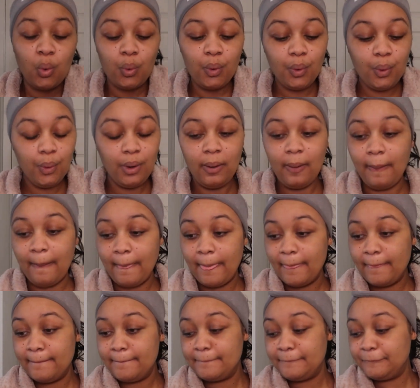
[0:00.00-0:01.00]
Whew.
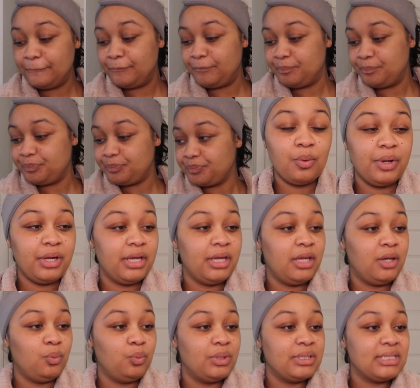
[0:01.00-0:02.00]
Now I'm gonna go
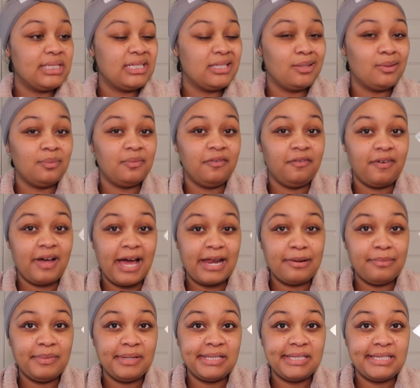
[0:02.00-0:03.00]
in with some
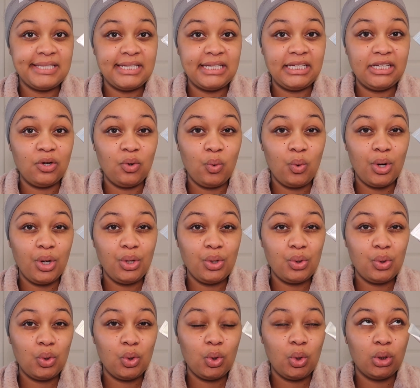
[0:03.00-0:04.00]
vitamin C
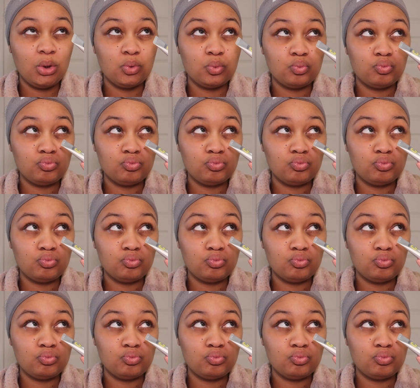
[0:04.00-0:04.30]
oil.